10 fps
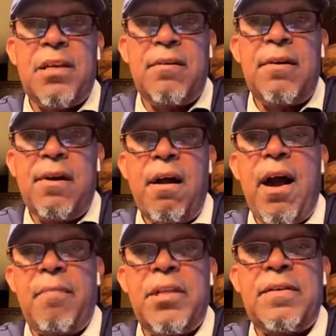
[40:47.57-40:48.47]
I believe
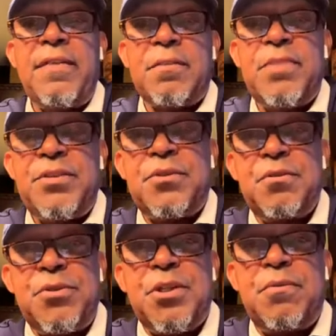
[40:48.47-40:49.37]
that to be
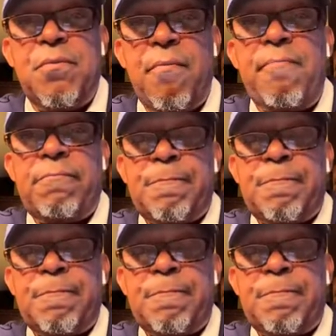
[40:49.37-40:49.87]
true too.